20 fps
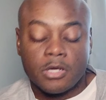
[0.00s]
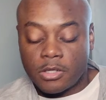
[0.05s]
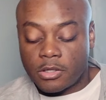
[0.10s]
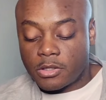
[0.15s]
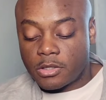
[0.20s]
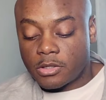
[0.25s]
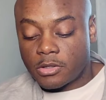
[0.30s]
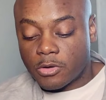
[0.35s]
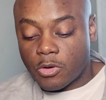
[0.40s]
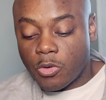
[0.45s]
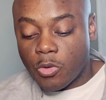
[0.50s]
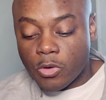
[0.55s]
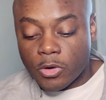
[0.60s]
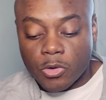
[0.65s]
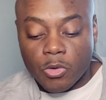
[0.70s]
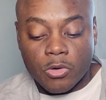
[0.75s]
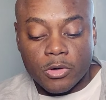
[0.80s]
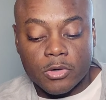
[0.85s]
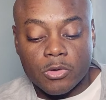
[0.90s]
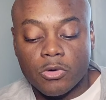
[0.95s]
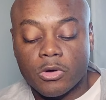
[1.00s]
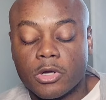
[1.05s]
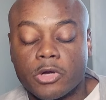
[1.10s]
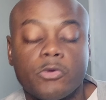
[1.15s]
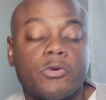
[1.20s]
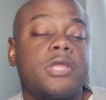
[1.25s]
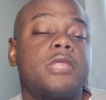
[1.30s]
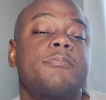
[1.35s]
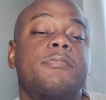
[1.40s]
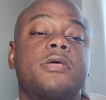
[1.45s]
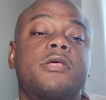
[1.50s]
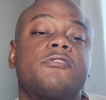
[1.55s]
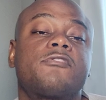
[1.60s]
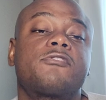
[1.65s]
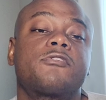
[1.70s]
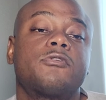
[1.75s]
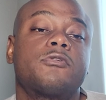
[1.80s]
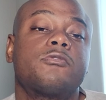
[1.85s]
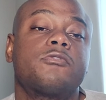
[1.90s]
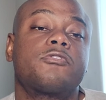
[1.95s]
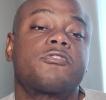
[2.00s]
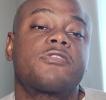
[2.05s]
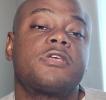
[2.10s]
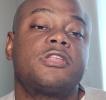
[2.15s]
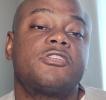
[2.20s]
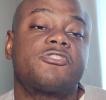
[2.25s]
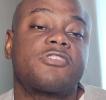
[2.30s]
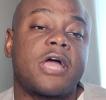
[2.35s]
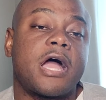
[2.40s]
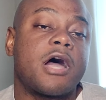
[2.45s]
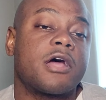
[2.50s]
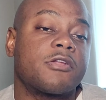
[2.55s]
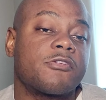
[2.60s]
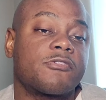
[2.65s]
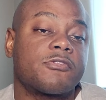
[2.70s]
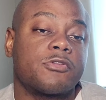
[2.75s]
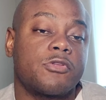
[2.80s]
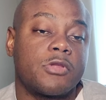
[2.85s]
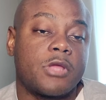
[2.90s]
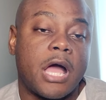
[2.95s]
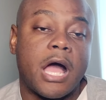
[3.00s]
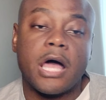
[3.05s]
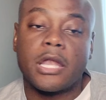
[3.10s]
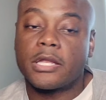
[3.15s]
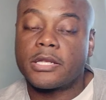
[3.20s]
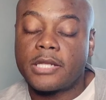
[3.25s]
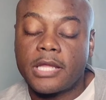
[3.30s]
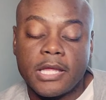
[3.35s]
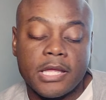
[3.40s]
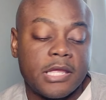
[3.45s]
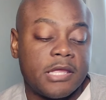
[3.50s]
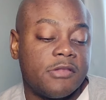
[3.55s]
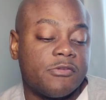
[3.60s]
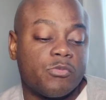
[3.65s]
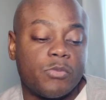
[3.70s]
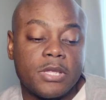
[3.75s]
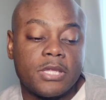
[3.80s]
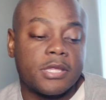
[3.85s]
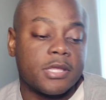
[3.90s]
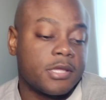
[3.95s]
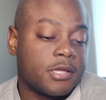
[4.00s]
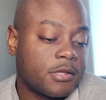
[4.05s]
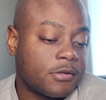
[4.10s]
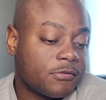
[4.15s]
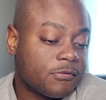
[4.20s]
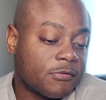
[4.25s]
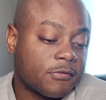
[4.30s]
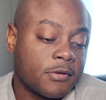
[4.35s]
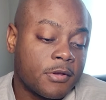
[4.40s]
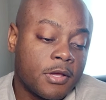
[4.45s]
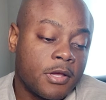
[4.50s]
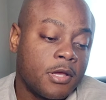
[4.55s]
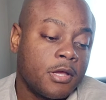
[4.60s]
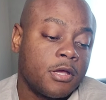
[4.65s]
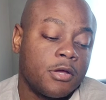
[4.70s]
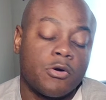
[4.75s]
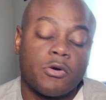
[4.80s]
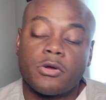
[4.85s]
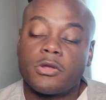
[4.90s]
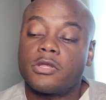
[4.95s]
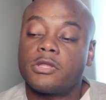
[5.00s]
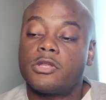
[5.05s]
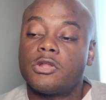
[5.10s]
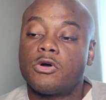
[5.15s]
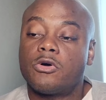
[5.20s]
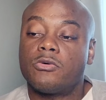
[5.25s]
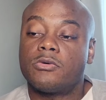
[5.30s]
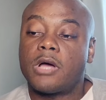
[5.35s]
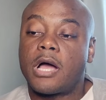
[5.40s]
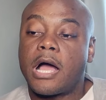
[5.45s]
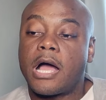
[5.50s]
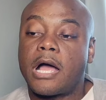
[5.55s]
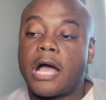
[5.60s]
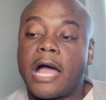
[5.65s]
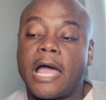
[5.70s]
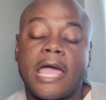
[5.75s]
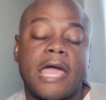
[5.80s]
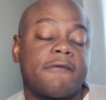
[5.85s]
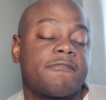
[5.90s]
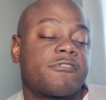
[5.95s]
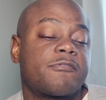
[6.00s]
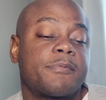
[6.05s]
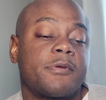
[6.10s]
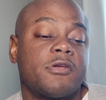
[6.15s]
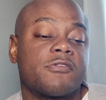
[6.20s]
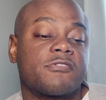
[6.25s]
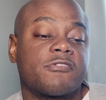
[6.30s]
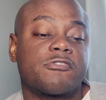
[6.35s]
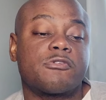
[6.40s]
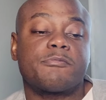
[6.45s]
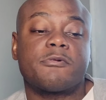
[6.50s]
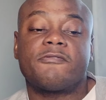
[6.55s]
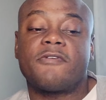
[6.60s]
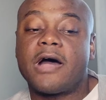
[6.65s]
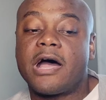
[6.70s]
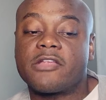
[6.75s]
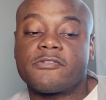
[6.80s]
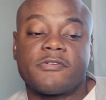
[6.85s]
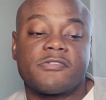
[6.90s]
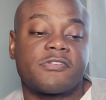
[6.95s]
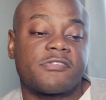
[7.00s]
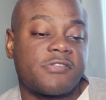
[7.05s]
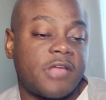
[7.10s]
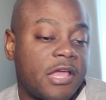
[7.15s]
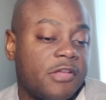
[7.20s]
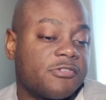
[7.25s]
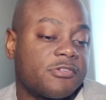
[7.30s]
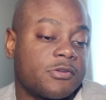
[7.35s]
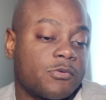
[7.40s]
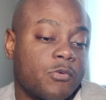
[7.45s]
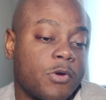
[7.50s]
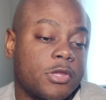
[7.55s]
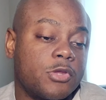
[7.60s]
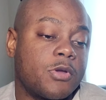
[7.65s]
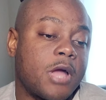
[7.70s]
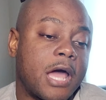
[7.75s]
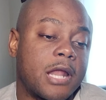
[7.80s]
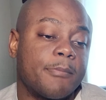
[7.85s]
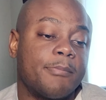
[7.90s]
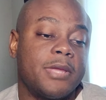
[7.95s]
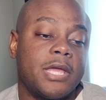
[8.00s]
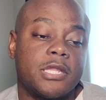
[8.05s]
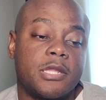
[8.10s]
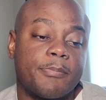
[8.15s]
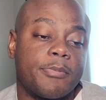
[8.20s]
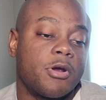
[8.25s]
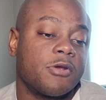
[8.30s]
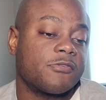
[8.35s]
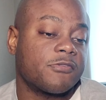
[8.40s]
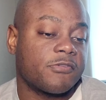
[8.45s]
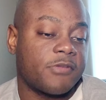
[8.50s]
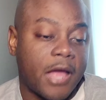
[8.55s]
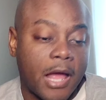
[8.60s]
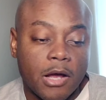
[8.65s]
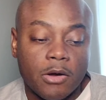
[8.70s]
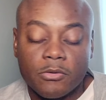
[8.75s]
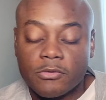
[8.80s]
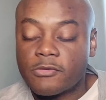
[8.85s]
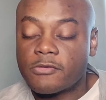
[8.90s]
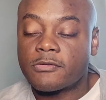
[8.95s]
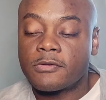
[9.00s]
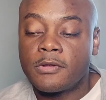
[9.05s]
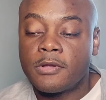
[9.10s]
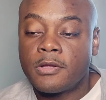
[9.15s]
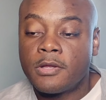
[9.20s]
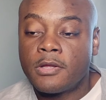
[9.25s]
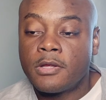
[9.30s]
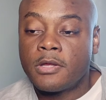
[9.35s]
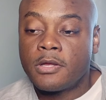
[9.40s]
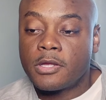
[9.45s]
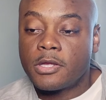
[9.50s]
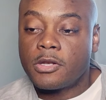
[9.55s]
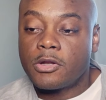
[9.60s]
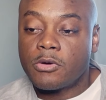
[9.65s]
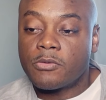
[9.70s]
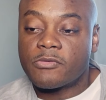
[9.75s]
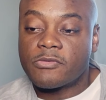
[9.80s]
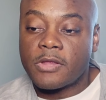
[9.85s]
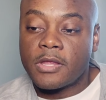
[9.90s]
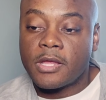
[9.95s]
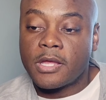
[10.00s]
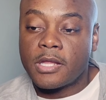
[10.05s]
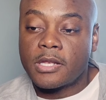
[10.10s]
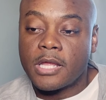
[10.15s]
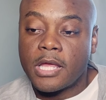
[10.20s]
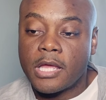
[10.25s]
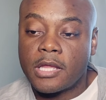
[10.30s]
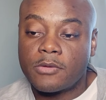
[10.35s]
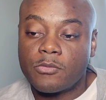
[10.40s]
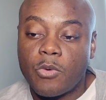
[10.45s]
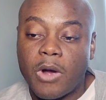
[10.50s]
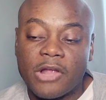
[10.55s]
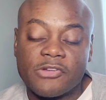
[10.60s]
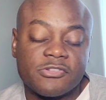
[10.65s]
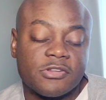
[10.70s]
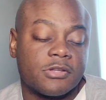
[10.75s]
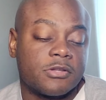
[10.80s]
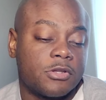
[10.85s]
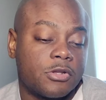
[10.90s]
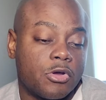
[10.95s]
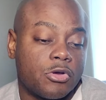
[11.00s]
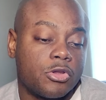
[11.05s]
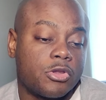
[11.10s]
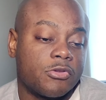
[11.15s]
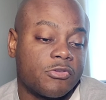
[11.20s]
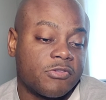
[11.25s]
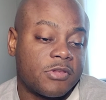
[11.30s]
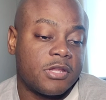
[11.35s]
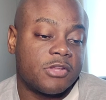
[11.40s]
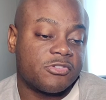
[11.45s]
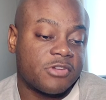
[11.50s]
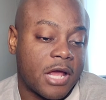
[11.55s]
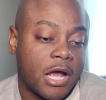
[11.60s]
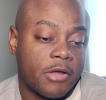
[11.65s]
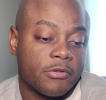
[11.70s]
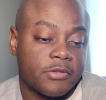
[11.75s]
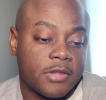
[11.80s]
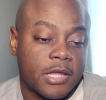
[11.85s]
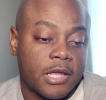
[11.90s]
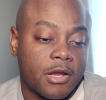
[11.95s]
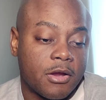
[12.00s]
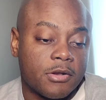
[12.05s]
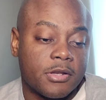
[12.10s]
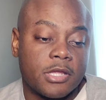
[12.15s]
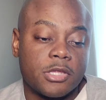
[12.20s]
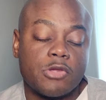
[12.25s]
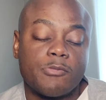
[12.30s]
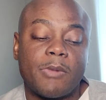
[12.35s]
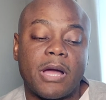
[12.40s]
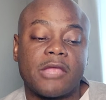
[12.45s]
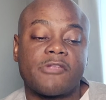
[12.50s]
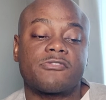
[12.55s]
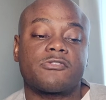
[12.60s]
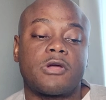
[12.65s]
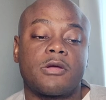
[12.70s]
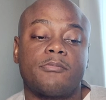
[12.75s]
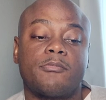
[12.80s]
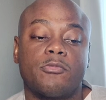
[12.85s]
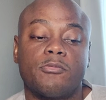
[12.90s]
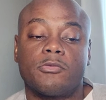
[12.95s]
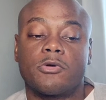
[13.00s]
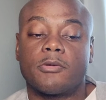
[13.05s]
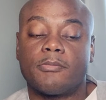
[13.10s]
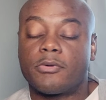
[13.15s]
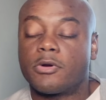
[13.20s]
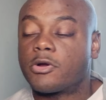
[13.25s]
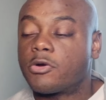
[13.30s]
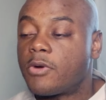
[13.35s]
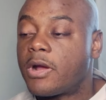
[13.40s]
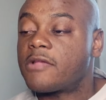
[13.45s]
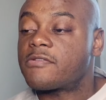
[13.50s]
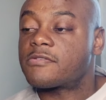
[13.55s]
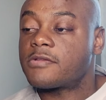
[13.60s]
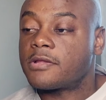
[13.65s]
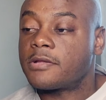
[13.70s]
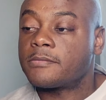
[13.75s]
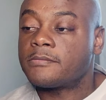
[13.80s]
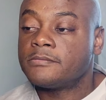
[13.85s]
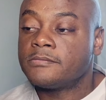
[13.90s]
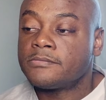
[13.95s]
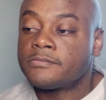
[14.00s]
a court order or agreement to see the child holidays, weekends, or, I have experienced supervised visitation where you got to be at the person's house, and watch you can see the child there, and then you might start progressing,